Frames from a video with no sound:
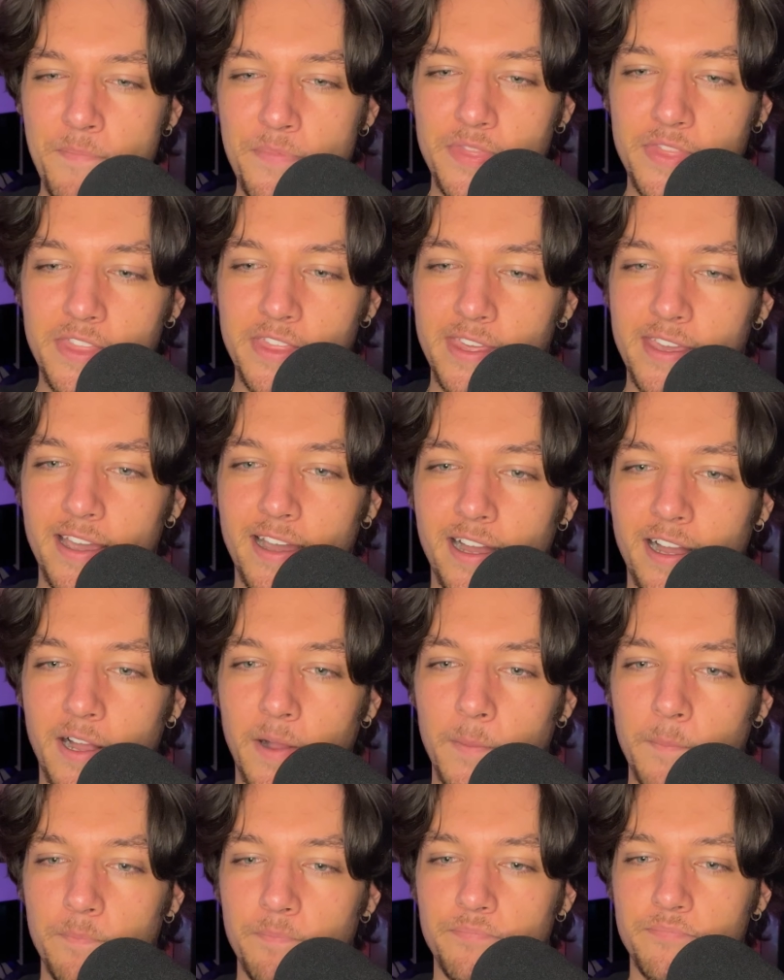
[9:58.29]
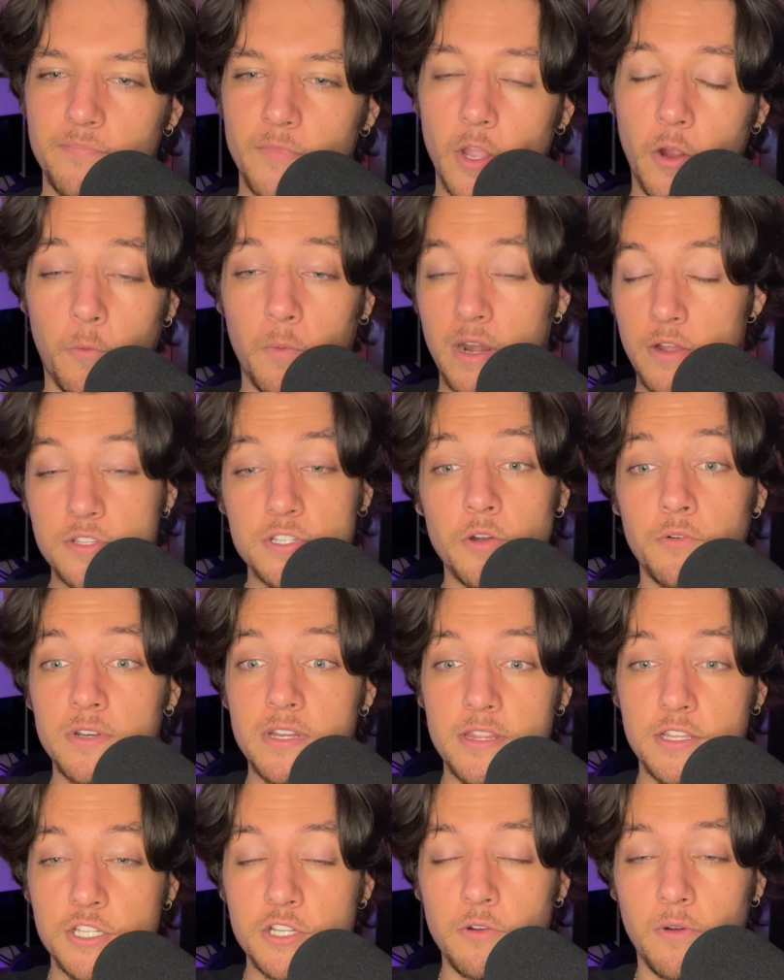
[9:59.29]
or when I was going
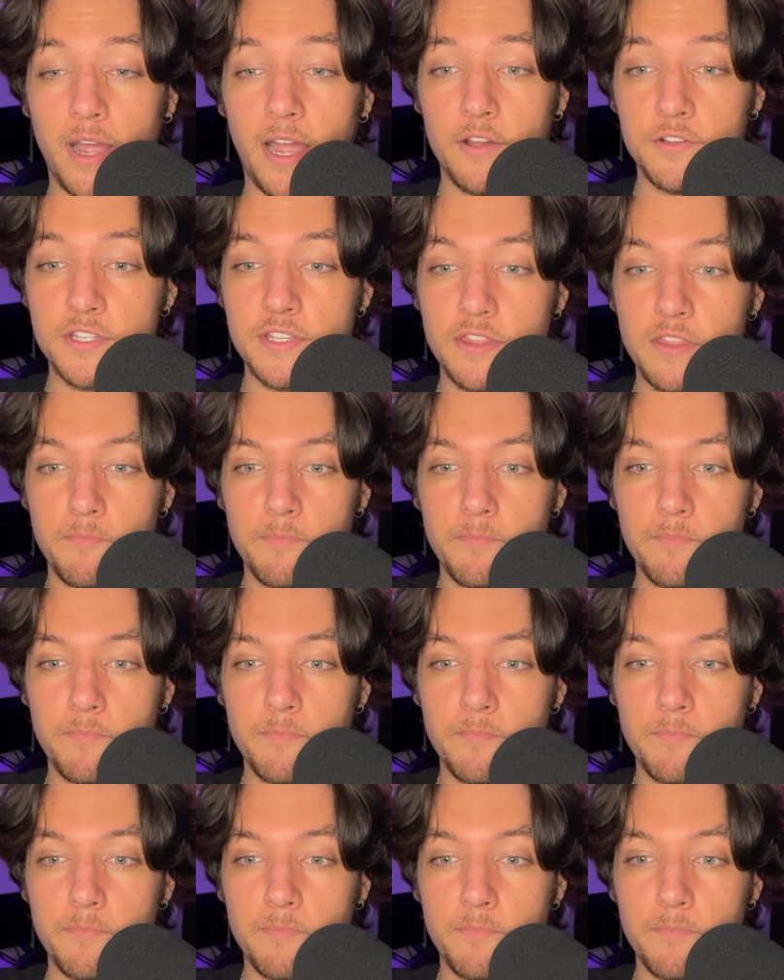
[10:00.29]
to the schoolhouse, the